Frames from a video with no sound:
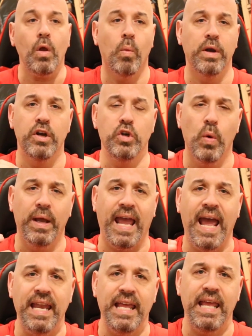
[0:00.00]
when you're doing
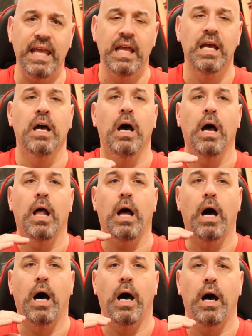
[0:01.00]
any
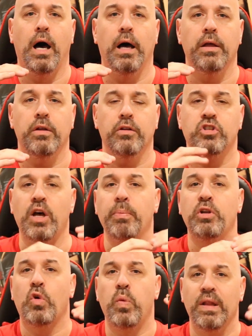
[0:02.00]
uh,
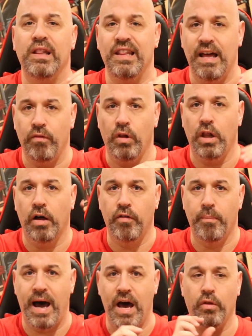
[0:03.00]
subsequent level of a
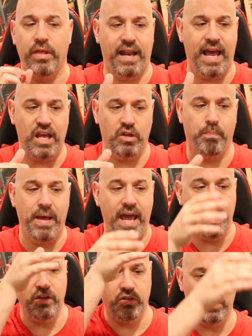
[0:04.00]
model that has
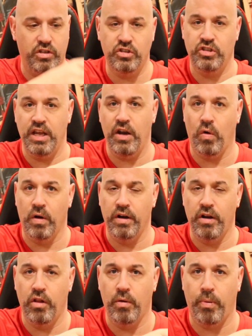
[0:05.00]
pegs to sit on
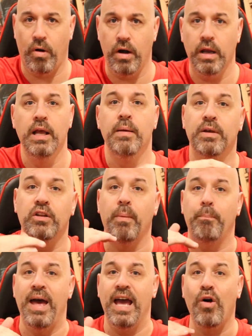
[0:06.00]
another part because
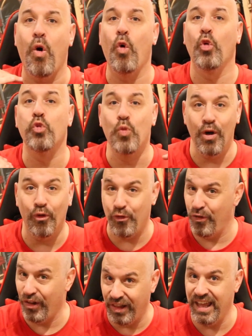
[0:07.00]
the peg holes will
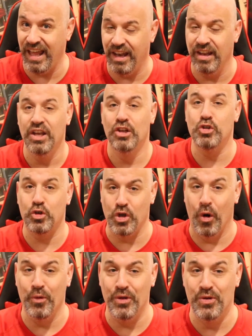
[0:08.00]
fill in. So
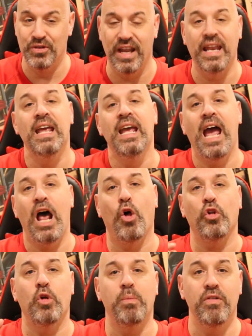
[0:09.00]
don't use it. And
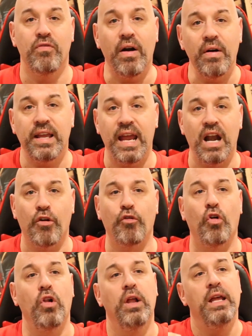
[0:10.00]
also be very
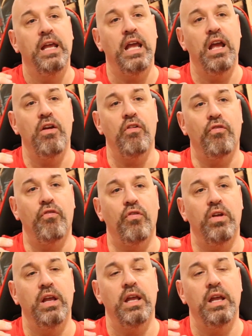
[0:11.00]
careful if